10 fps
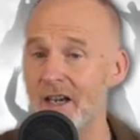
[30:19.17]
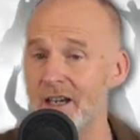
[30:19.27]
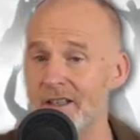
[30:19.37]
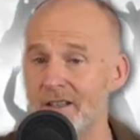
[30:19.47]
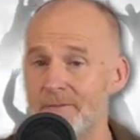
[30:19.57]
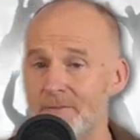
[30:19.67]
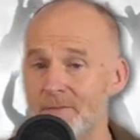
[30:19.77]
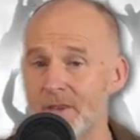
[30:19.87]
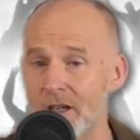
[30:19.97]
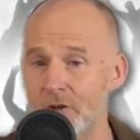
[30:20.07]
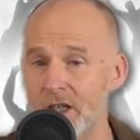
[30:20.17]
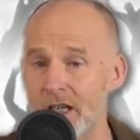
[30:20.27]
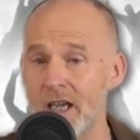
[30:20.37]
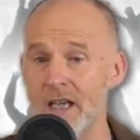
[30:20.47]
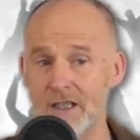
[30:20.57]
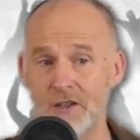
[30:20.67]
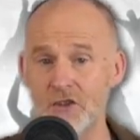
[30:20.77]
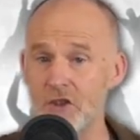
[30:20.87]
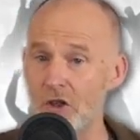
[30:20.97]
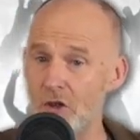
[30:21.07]
hide. Okay? Now,
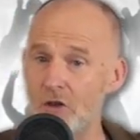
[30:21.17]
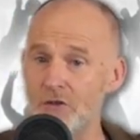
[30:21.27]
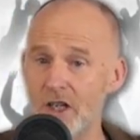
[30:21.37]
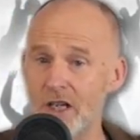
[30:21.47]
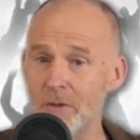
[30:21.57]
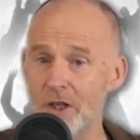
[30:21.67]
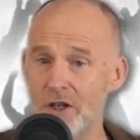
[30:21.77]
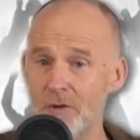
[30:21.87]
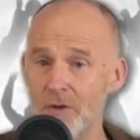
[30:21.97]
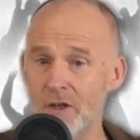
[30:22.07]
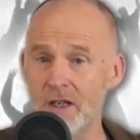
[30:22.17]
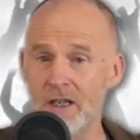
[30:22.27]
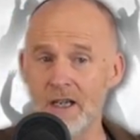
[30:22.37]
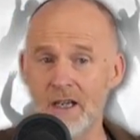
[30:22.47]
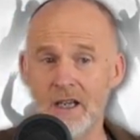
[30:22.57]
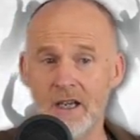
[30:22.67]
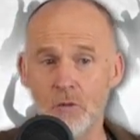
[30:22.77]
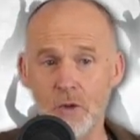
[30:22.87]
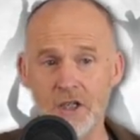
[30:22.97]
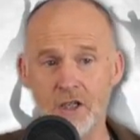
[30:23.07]
this is a long time ago.
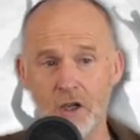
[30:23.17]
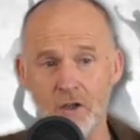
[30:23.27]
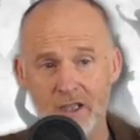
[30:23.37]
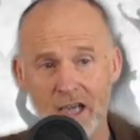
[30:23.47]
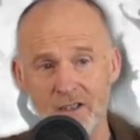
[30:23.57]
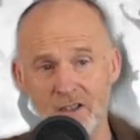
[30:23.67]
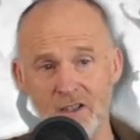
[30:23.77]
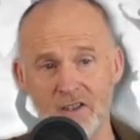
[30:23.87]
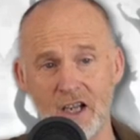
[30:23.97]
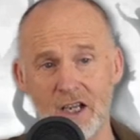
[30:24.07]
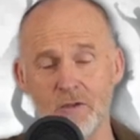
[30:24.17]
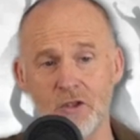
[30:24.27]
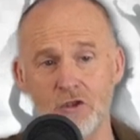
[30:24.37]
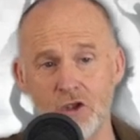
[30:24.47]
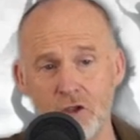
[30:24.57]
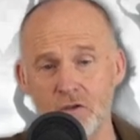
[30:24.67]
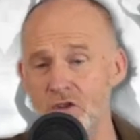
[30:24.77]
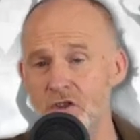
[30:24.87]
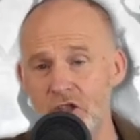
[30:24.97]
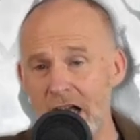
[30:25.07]
When you go, get to the times of the Jews
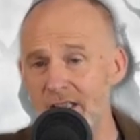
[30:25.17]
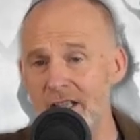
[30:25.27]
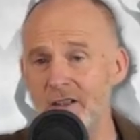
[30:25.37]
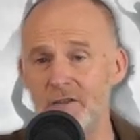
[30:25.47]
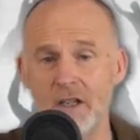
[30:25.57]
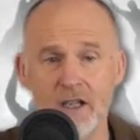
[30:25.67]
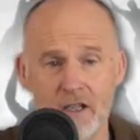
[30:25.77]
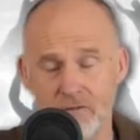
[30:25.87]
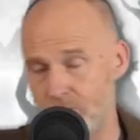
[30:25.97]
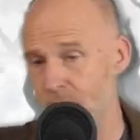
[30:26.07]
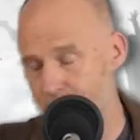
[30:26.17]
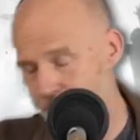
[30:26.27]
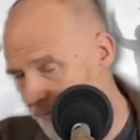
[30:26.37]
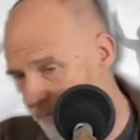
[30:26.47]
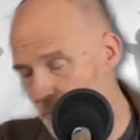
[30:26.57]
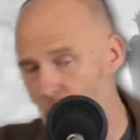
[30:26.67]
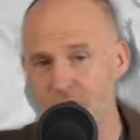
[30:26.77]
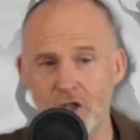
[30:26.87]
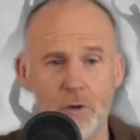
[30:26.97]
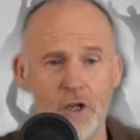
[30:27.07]
and Stalin and
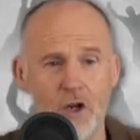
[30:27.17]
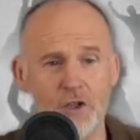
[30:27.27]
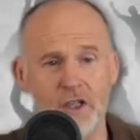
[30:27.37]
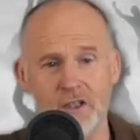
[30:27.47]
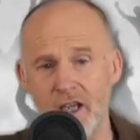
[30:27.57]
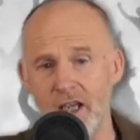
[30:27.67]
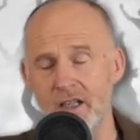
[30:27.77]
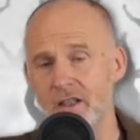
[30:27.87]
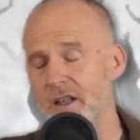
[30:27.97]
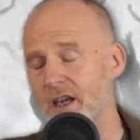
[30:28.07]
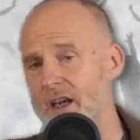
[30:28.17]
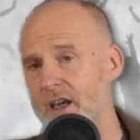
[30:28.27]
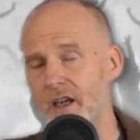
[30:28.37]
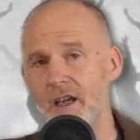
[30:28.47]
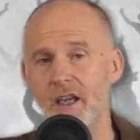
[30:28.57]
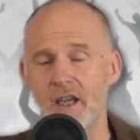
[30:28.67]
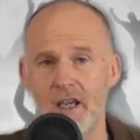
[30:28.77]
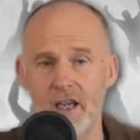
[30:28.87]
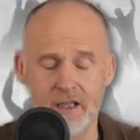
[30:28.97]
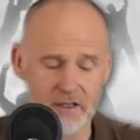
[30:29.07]
what's going on in, in,
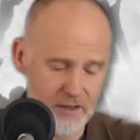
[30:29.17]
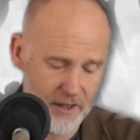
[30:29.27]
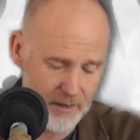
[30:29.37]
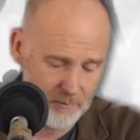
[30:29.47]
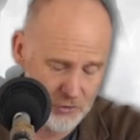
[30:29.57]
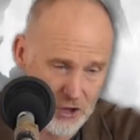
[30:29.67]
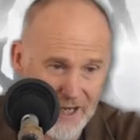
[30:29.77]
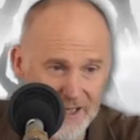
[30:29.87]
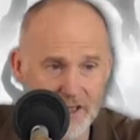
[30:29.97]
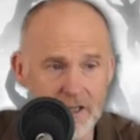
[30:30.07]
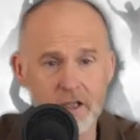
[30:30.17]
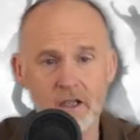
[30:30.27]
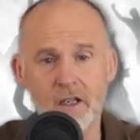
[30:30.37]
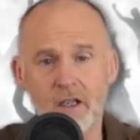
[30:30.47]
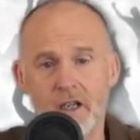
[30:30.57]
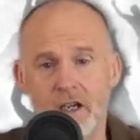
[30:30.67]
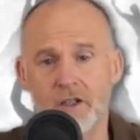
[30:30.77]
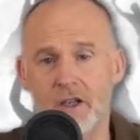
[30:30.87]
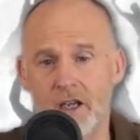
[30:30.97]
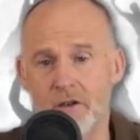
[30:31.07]
uh, in um, China
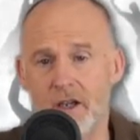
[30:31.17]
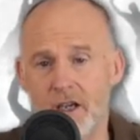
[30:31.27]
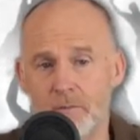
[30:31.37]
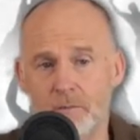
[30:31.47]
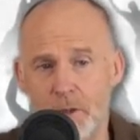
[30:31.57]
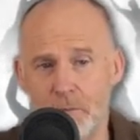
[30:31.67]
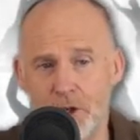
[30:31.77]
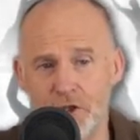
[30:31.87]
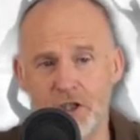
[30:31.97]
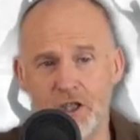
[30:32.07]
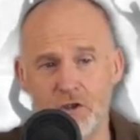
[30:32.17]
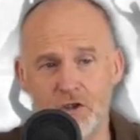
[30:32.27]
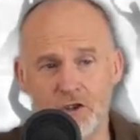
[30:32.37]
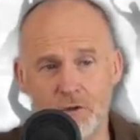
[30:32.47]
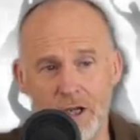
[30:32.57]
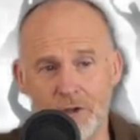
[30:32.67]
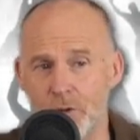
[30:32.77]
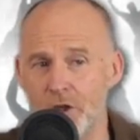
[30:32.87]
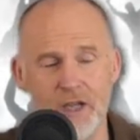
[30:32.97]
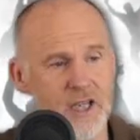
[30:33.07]
and, and, and the persecutions around the
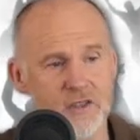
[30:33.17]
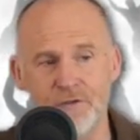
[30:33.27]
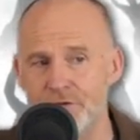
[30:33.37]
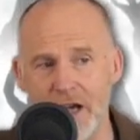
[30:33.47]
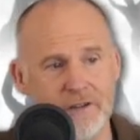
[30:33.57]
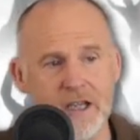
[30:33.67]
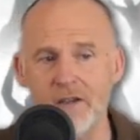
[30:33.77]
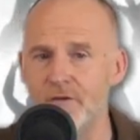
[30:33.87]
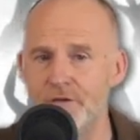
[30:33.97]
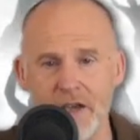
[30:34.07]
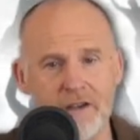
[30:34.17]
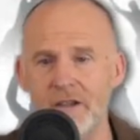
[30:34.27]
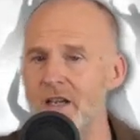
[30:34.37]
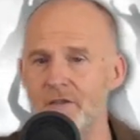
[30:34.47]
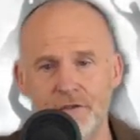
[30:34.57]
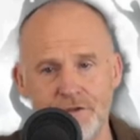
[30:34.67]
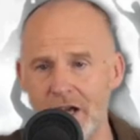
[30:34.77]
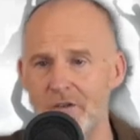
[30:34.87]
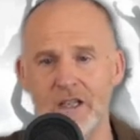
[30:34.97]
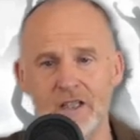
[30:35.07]
world, it's very, very,
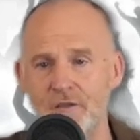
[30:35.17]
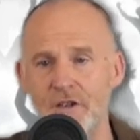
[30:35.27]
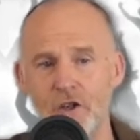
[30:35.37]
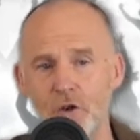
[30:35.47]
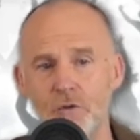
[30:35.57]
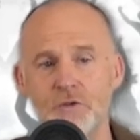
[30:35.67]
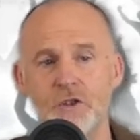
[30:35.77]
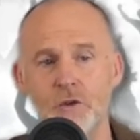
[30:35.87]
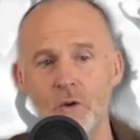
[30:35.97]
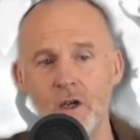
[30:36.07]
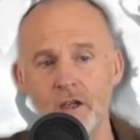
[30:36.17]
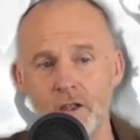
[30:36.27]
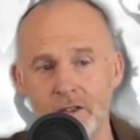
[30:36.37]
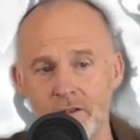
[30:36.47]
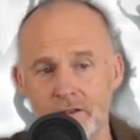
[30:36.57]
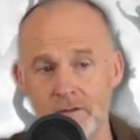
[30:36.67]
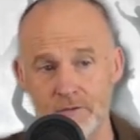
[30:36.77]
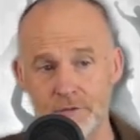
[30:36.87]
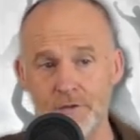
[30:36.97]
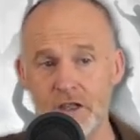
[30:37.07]
very difficult to
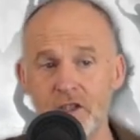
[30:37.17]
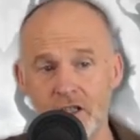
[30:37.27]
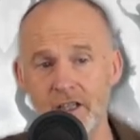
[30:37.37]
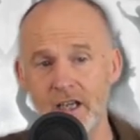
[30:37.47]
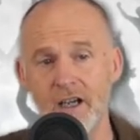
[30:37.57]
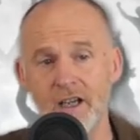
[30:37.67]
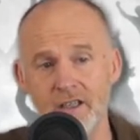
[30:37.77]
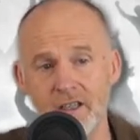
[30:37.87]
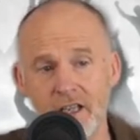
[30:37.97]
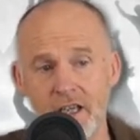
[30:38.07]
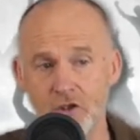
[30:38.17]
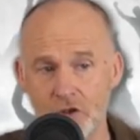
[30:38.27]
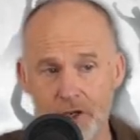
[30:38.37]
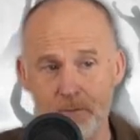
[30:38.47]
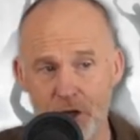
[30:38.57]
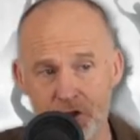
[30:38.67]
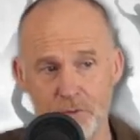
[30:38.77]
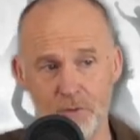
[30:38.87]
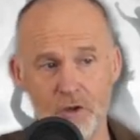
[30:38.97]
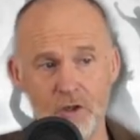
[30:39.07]
physically hide. It's not
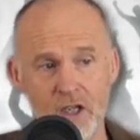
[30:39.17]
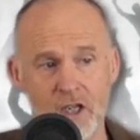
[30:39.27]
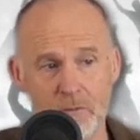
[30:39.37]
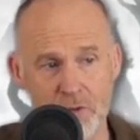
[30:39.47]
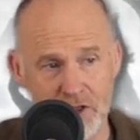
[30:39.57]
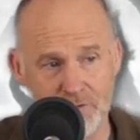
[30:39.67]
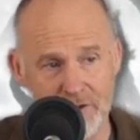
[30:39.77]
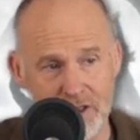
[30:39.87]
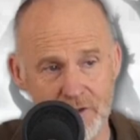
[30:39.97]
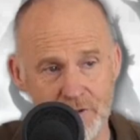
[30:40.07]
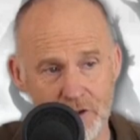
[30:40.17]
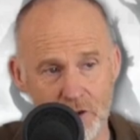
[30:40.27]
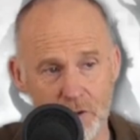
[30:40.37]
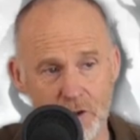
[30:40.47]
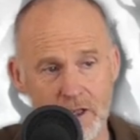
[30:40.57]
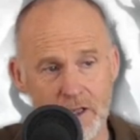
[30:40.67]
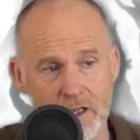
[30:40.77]
impossible, but it's very difficult.